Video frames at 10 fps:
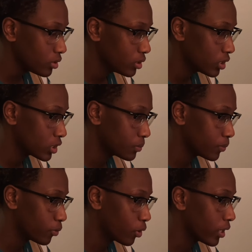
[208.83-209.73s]
this is
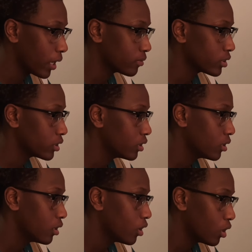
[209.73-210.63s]
before and after.
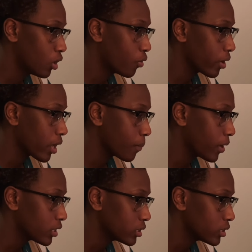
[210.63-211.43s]
Already a major